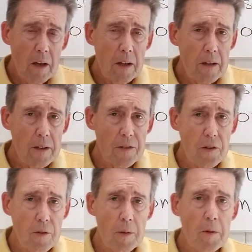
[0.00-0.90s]
And the
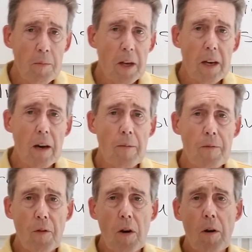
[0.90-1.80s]
disagreement may come
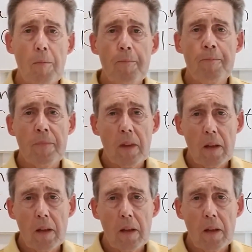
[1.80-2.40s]
from